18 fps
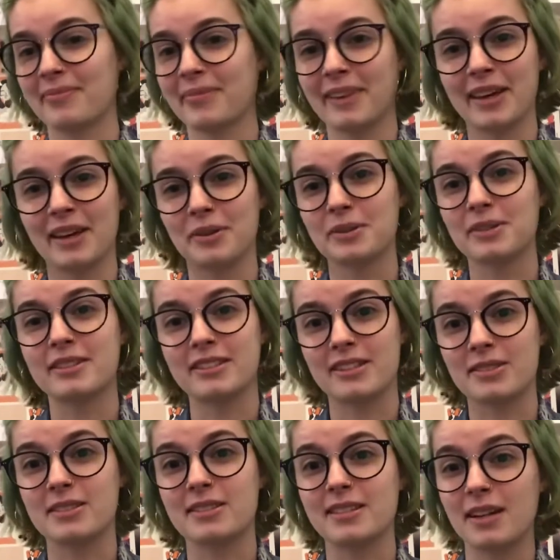It
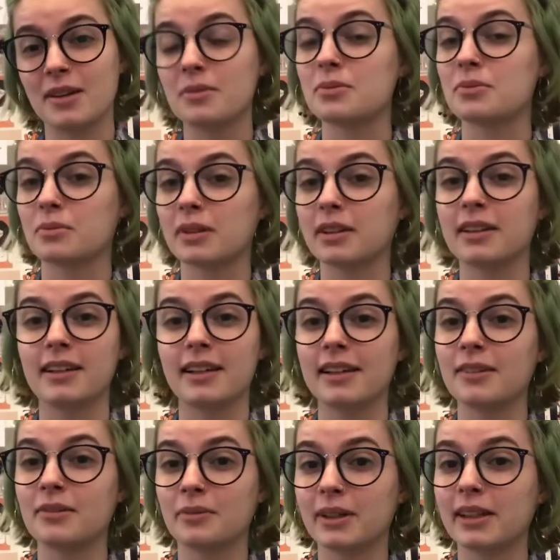was really,
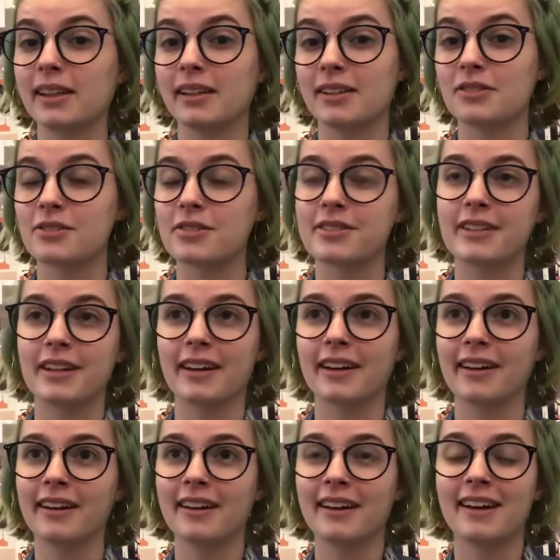really interesting.
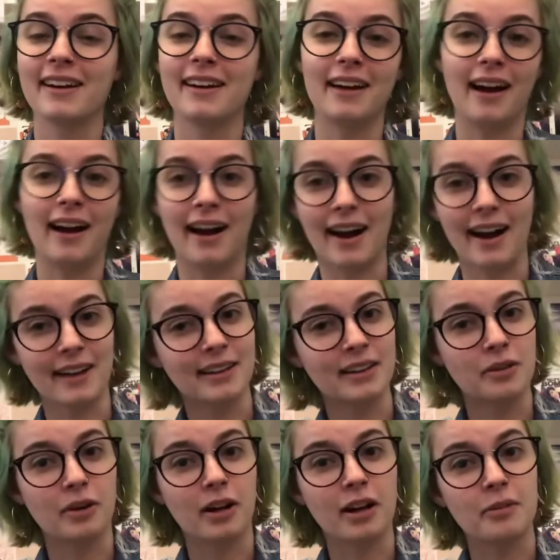Highly
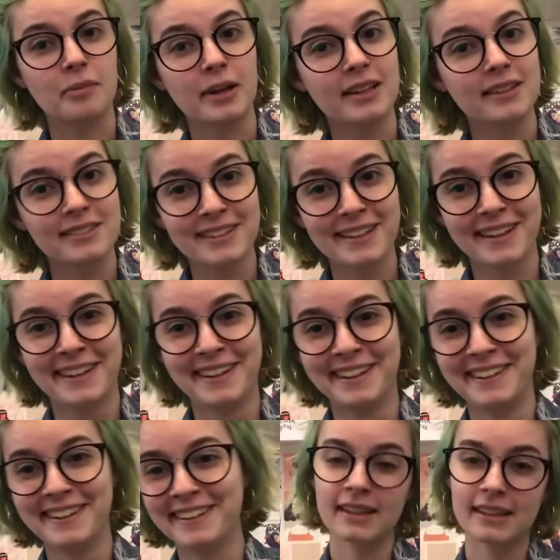recommend.
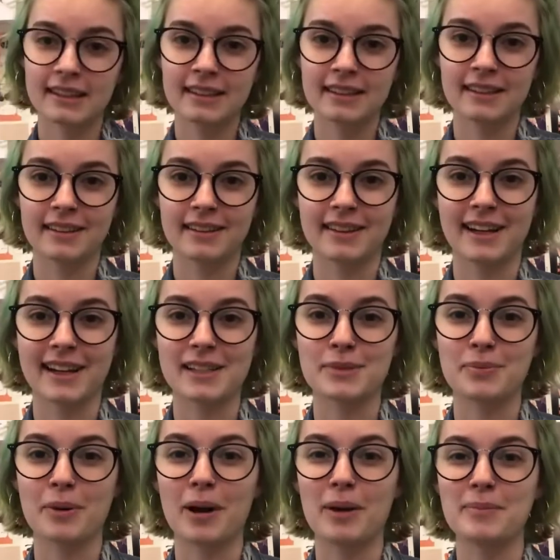Next
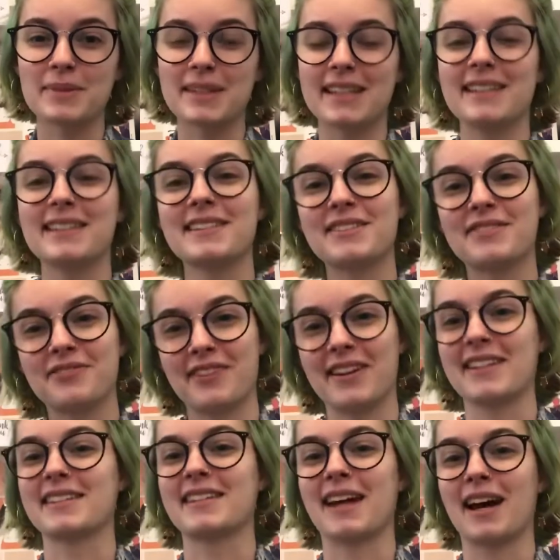prompt is
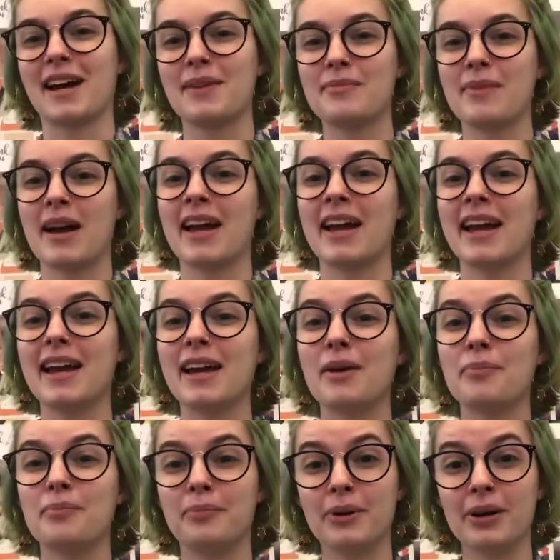FaceTime, a
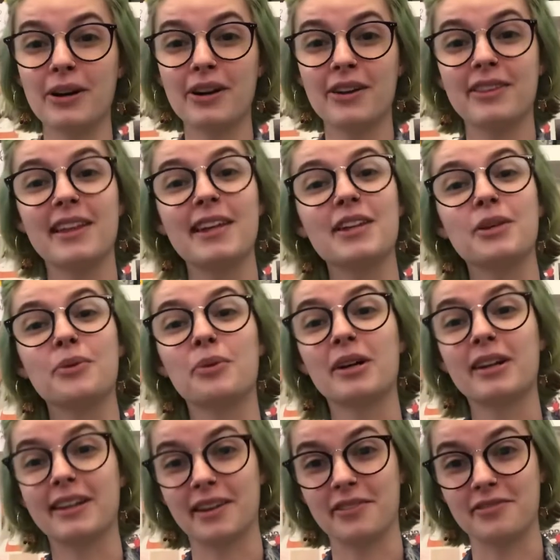book that you were
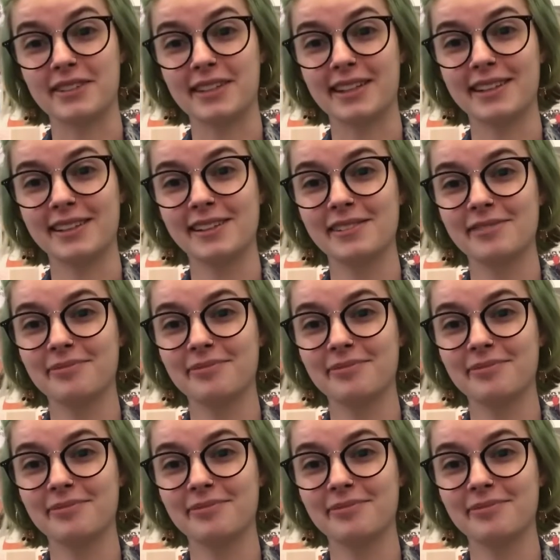gifted.